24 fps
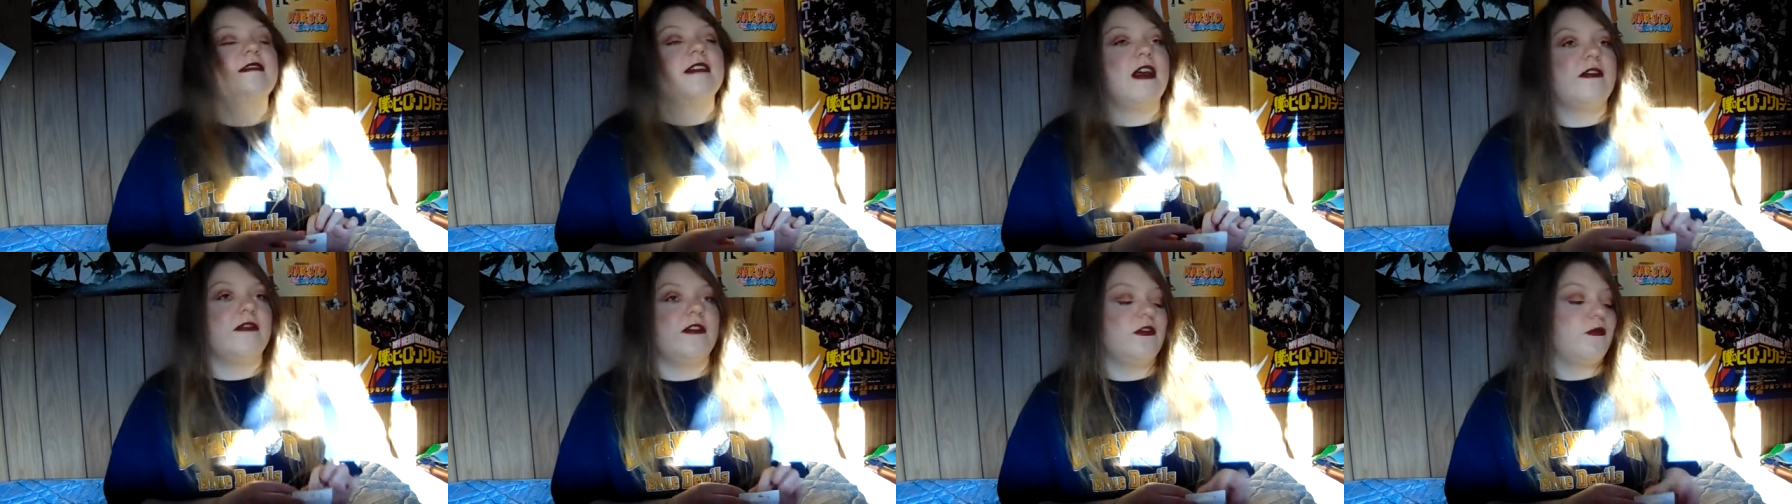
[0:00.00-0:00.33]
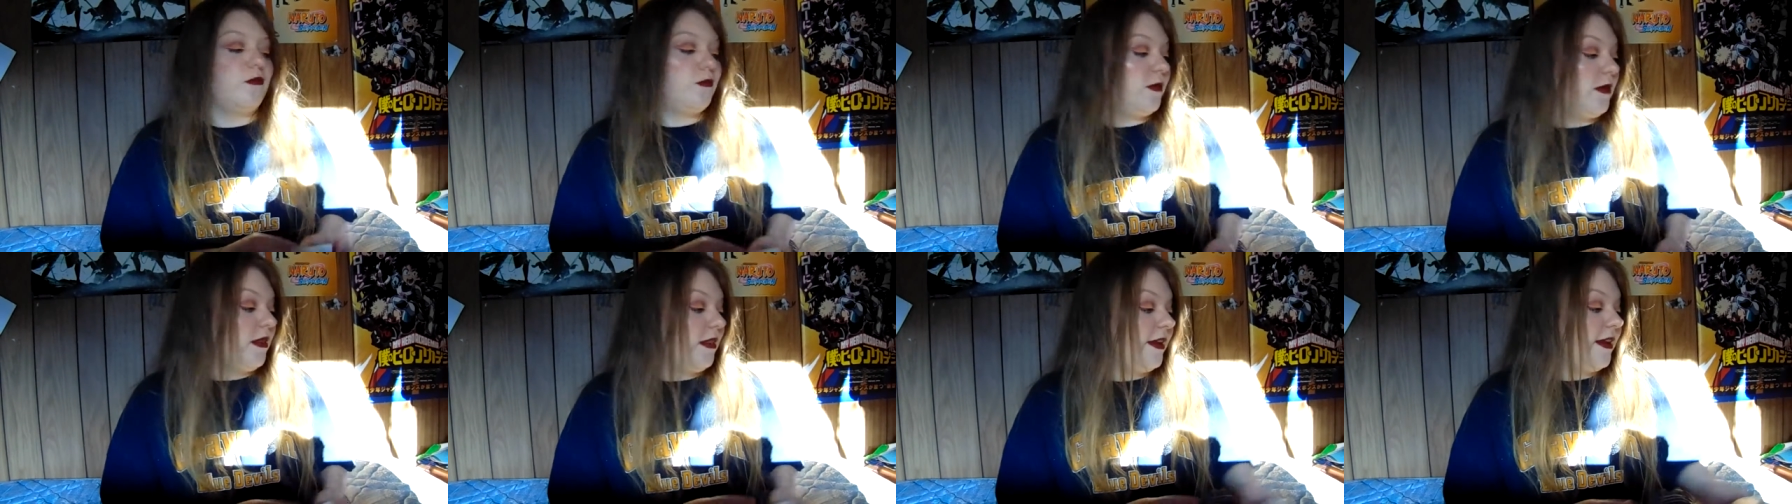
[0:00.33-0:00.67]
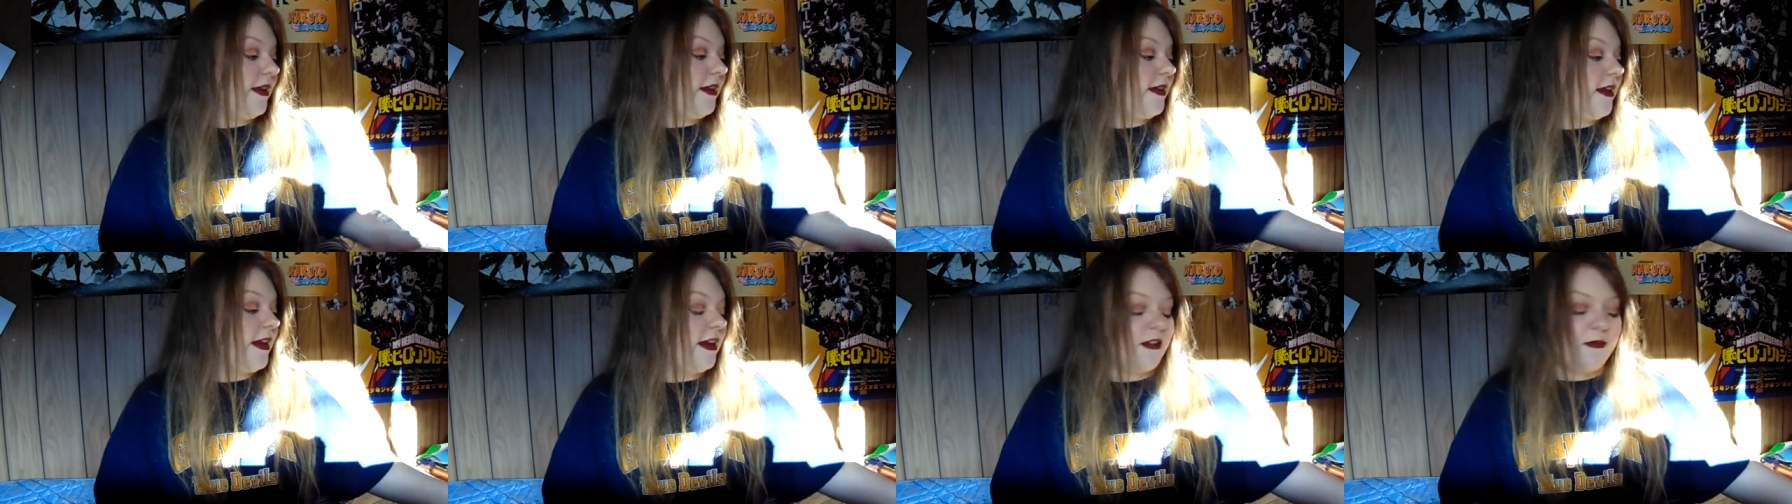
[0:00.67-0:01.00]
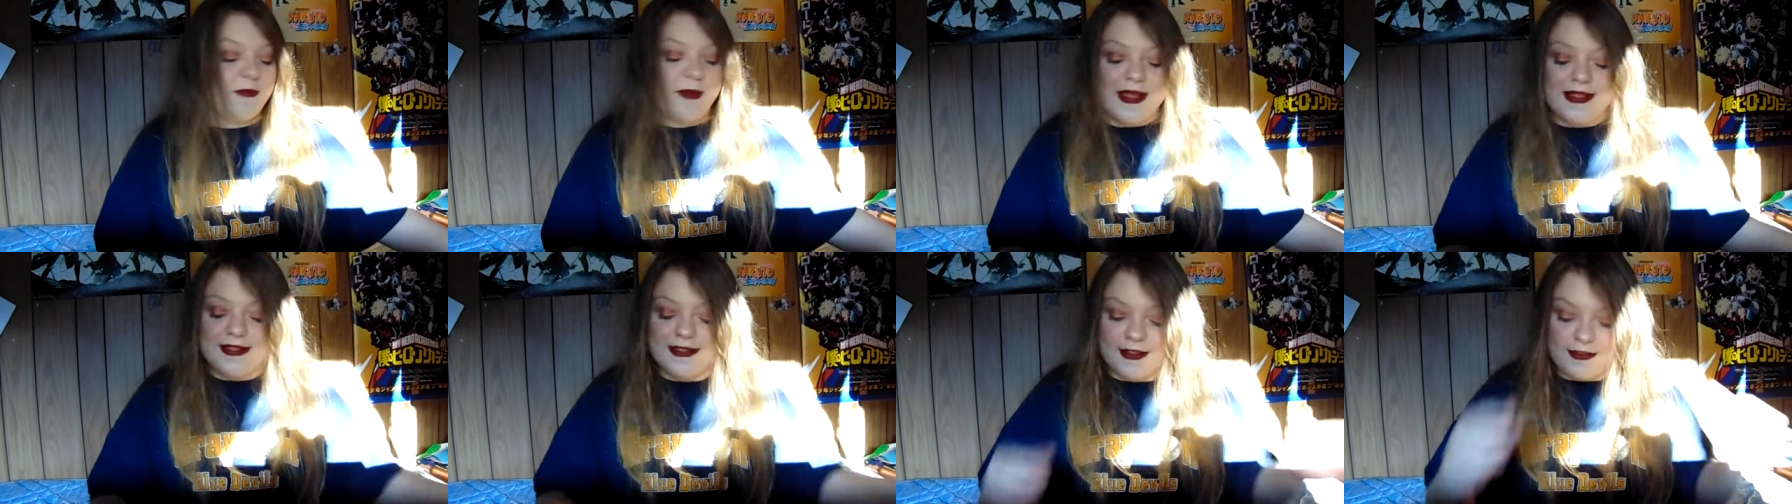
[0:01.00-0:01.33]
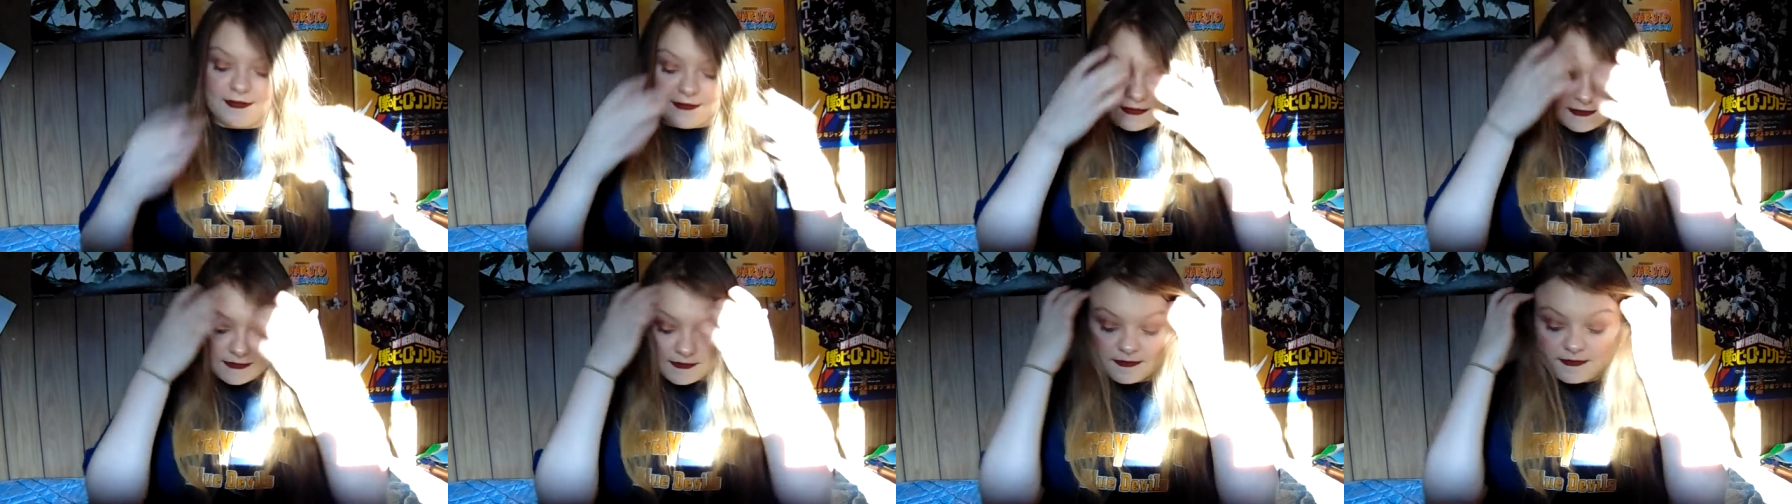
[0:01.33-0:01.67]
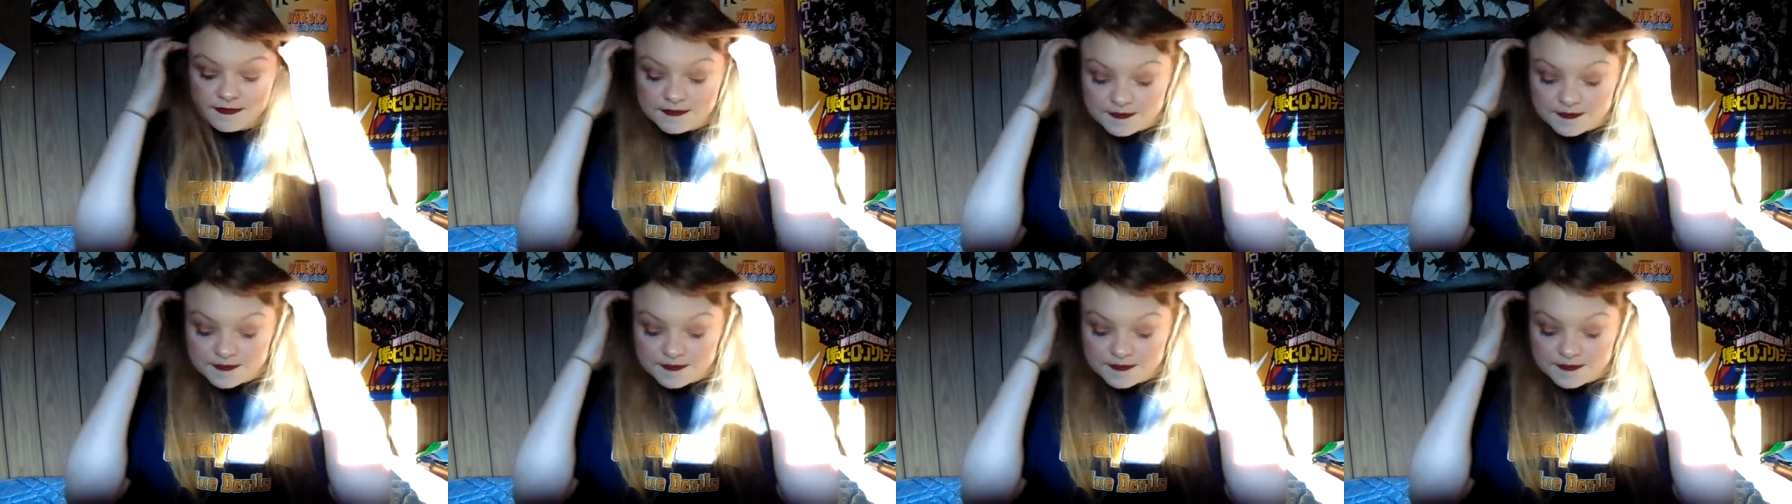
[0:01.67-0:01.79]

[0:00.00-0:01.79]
stuff is really expensive.